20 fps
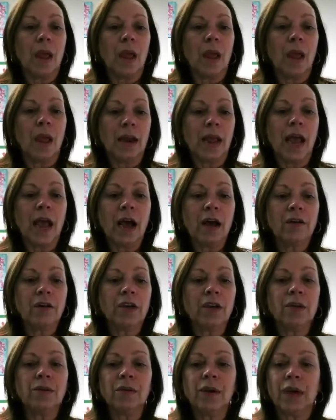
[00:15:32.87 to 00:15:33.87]
And how
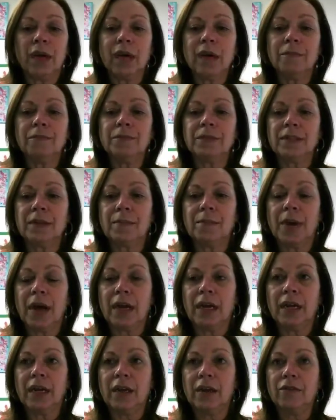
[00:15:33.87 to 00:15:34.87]
do you keep
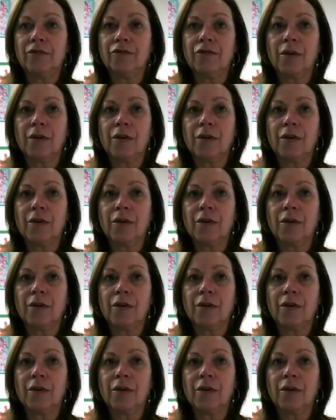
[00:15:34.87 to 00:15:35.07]
somebody